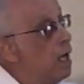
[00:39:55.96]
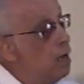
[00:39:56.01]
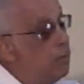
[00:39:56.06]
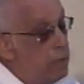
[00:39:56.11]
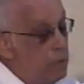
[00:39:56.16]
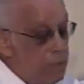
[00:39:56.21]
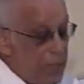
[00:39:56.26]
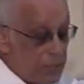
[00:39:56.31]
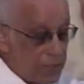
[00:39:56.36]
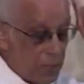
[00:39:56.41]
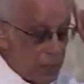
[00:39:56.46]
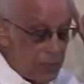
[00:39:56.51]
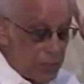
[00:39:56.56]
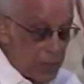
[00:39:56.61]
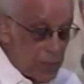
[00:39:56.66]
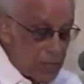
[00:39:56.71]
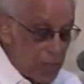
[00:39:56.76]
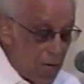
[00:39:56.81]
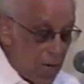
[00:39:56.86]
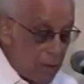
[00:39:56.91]
If
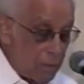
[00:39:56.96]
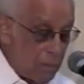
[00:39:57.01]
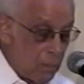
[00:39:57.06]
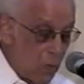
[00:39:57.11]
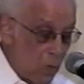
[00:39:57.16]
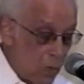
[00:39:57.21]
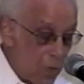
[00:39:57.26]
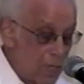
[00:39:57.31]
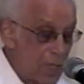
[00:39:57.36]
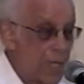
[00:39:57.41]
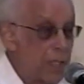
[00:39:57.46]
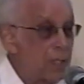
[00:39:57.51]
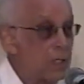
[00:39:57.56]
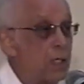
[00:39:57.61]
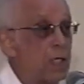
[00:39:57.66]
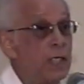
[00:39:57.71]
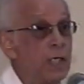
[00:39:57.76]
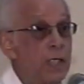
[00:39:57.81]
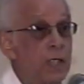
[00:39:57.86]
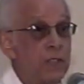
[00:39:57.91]
remittances are more than
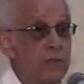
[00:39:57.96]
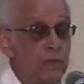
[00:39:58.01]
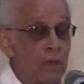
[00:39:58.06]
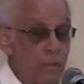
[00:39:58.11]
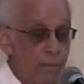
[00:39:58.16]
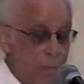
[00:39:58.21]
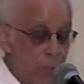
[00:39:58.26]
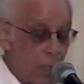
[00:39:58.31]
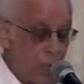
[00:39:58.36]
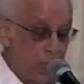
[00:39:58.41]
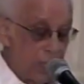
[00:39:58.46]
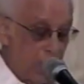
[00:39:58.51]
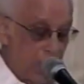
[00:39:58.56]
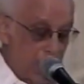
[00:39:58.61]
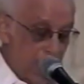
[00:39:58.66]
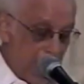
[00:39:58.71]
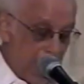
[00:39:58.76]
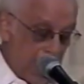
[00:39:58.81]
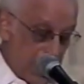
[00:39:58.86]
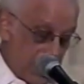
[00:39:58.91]
earnings from
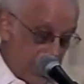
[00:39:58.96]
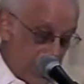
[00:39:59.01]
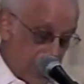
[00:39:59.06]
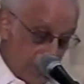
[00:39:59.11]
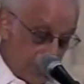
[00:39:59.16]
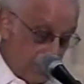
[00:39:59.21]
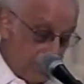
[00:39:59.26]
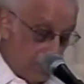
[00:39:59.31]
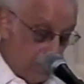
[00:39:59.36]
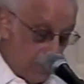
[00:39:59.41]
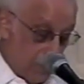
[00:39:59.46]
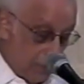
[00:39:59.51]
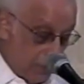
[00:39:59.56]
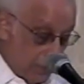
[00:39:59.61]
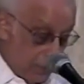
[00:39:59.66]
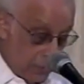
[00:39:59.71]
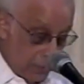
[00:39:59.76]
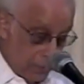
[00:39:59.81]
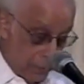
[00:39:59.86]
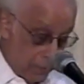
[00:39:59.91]
merchandise
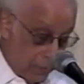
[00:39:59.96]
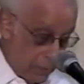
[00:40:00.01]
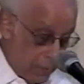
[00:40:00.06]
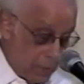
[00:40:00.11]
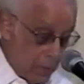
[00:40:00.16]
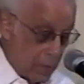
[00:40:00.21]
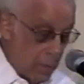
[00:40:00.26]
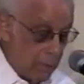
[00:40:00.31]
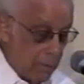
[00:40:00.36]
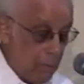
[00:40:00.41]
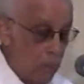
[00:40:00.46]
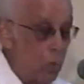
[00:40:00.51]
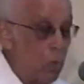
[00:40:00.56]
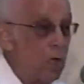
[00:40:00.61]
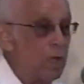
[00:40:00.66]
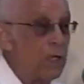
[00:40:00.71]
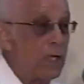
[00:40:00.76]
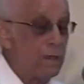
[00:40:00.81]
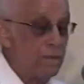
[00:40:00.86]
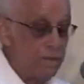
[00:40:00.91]
exports,
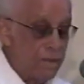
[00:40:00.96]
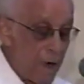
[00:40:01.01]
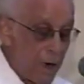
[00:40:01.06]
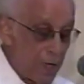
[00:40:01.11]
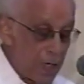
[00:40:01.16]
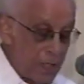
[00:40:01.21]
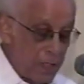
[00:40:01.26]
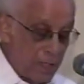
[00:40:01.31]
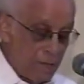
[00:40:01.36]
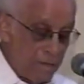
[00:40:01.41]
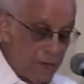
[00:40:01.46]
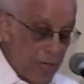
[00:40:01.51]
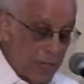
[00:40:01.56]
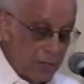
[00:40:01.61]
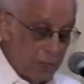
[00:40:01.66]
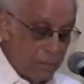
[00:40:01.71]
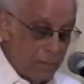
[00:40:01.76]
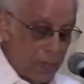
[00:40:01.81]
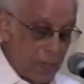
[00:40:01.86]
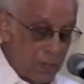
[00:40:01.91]
more than foreign
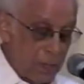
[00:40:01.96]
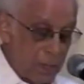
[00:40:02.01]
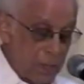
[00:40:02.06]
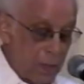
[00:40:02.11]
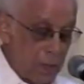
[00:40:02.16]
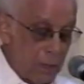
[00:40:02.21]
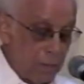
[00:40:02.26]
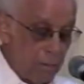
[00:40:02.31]
investment,